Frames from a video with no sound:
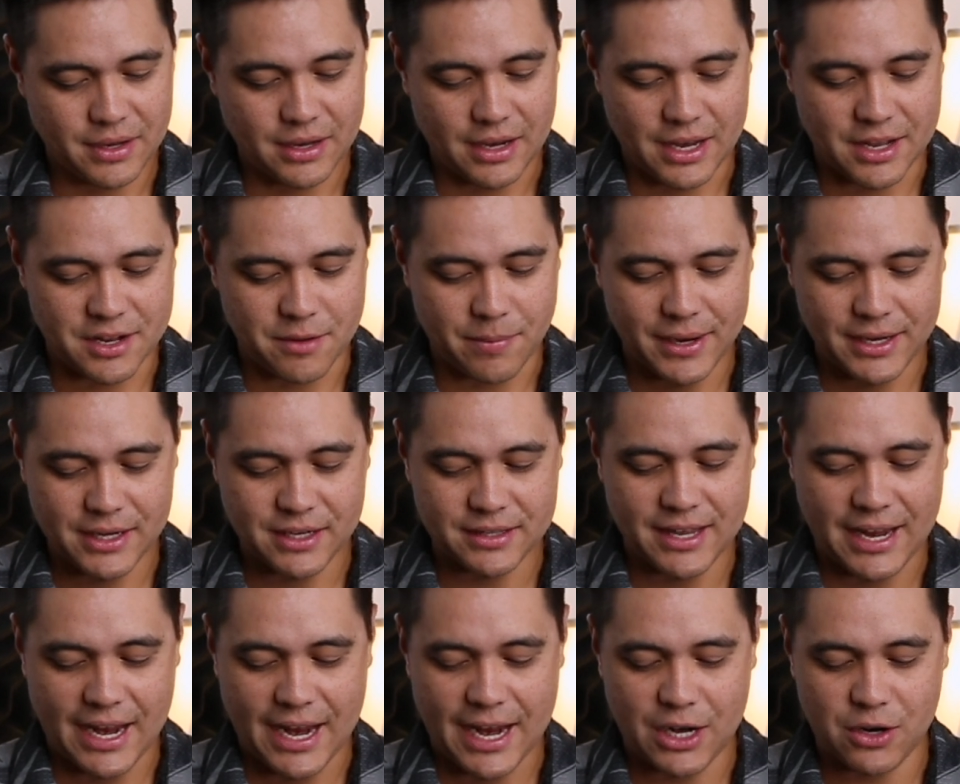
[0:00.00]
and depending on
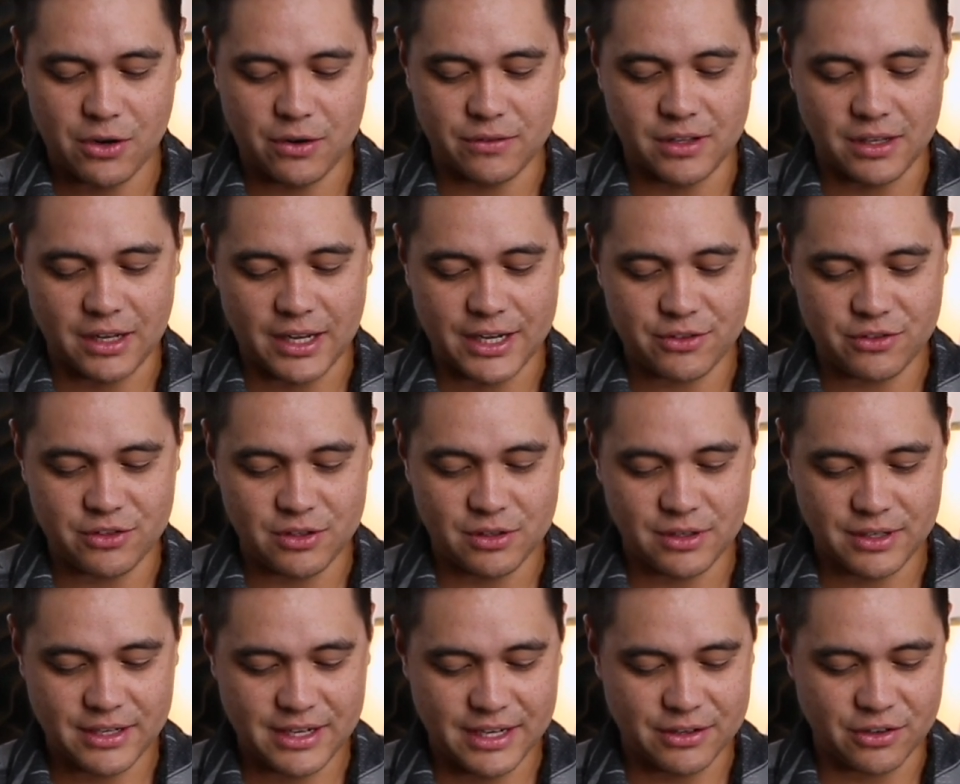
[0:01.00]
the angle of the lights you
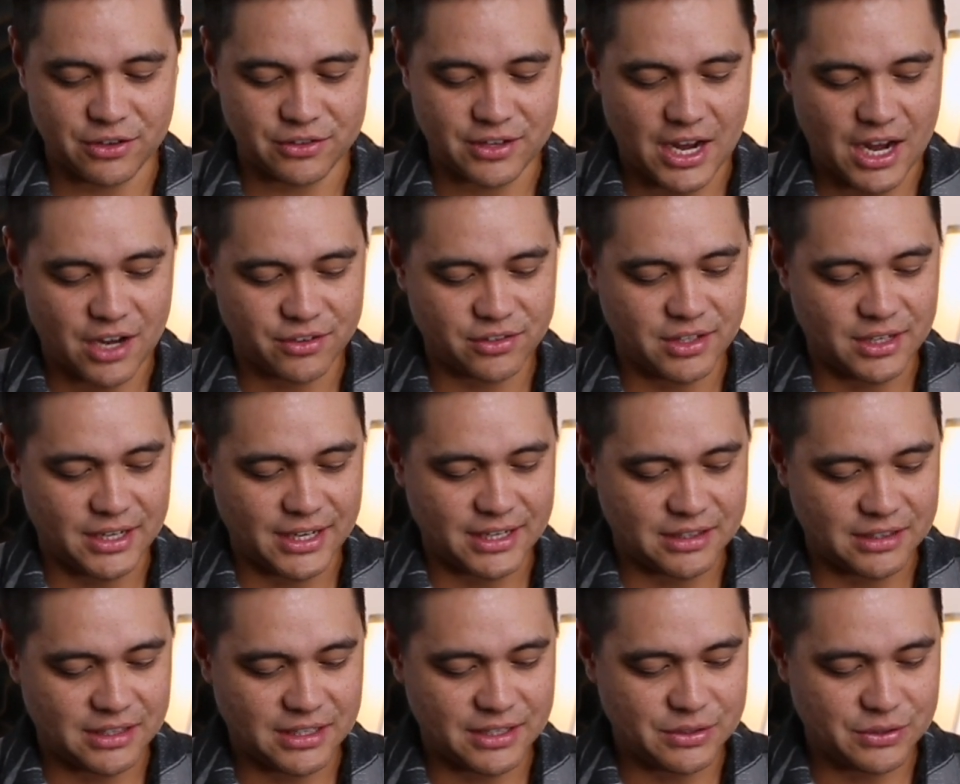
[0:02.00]
look in, there's actually like
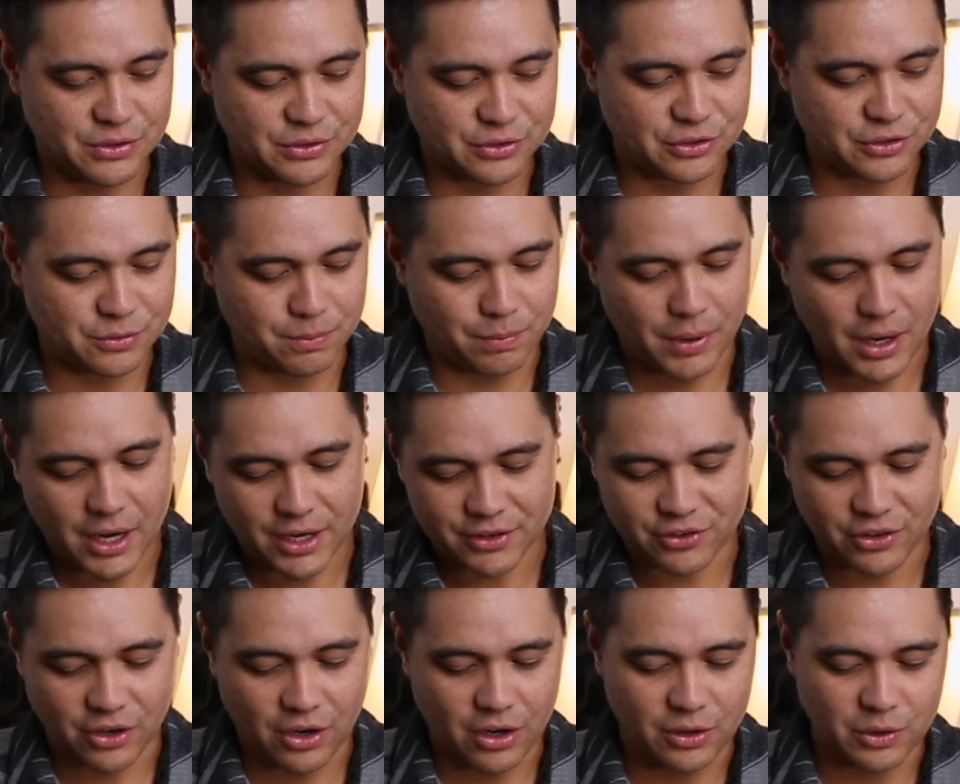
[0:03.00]
little spots
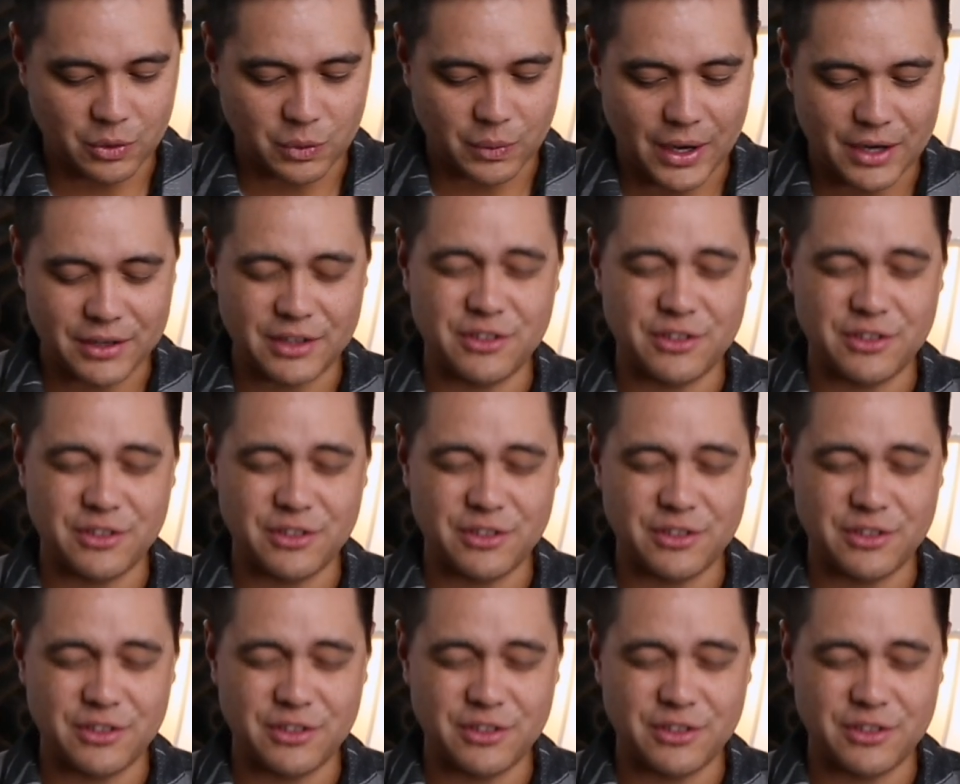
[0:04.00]
all around.